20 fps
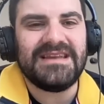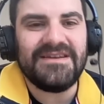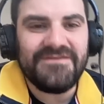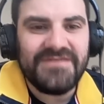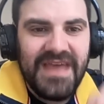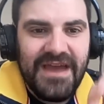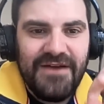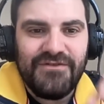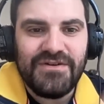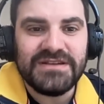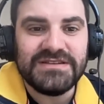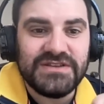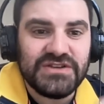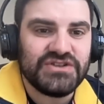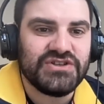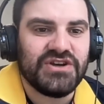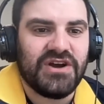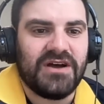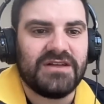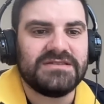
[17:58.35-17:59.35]
And if there is a
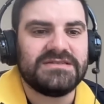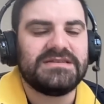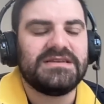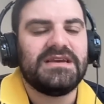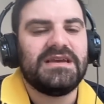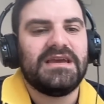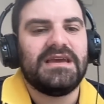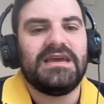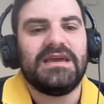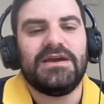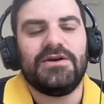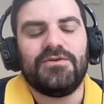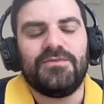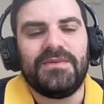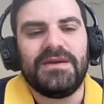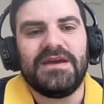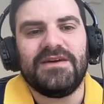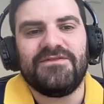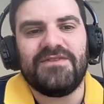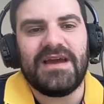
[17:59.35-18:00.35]
chance he'll
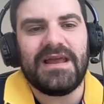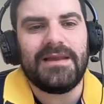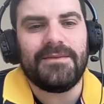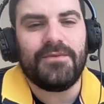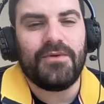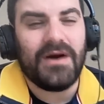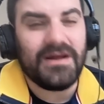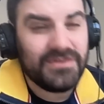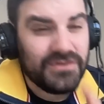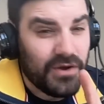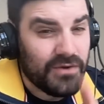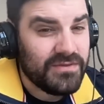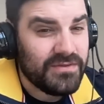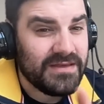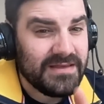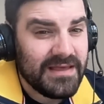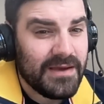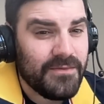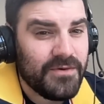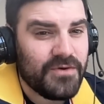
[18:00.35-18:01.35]
be available, I don't
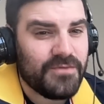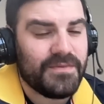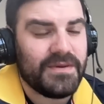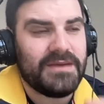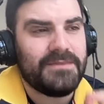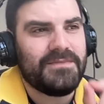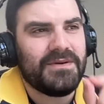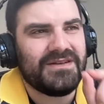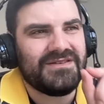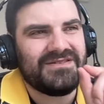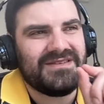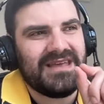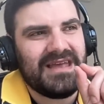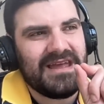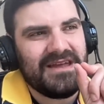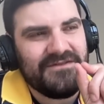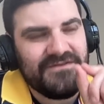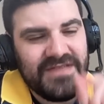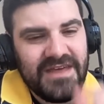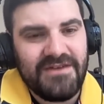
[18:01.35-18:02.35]
think there will be, but
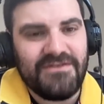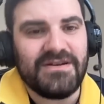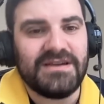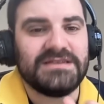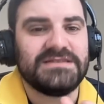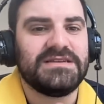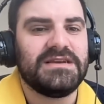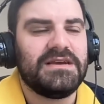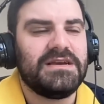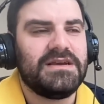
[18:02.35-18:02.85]
if there is,